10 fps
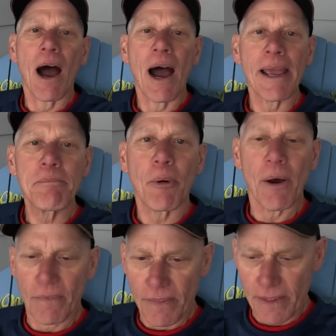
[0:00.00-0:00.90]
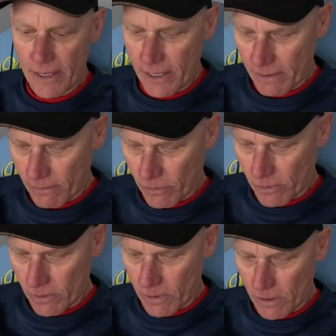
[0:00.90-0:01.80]
I bought the
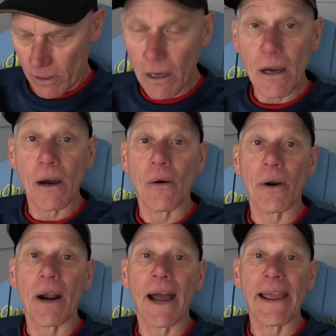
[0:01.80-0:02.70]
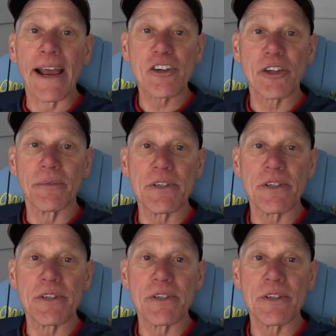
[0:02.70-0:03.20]
I actually